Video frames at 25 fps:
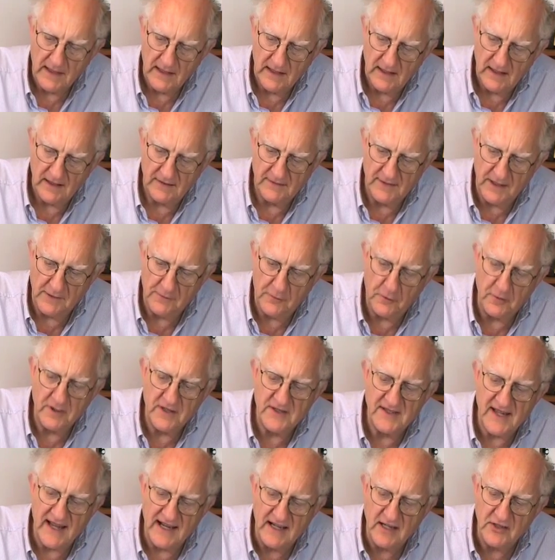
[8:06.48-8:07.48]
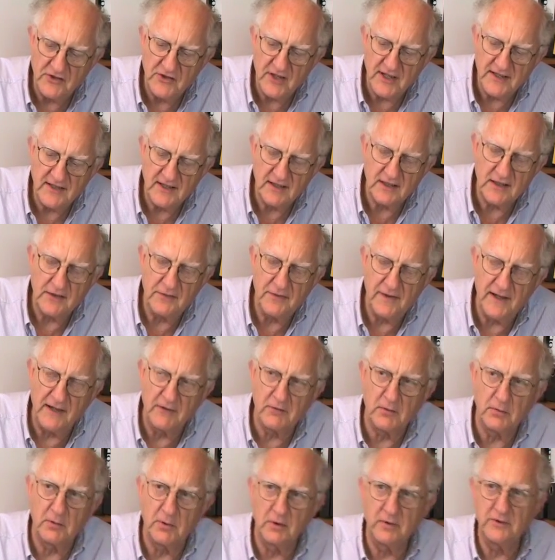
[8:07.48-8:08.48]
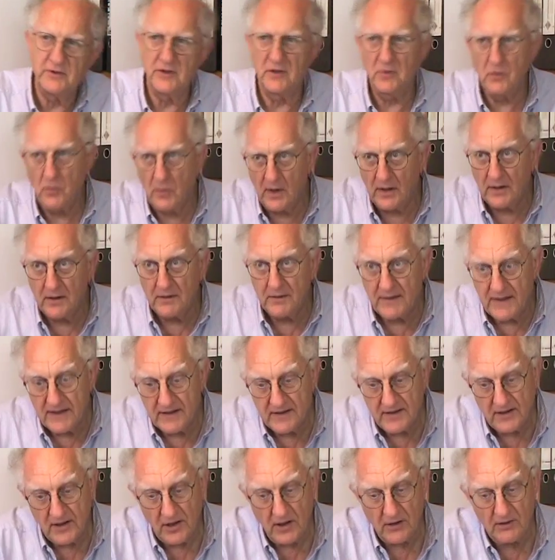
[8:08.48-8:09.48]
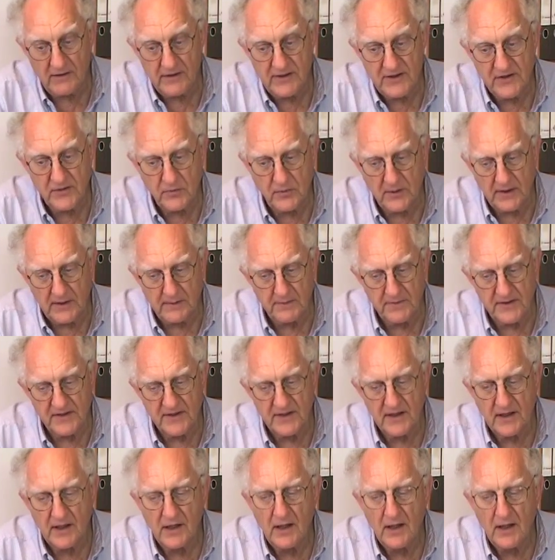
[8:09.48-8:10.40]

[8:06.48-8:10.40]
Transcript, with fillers: And therefore it is energetically favorable doing one of these current sweeps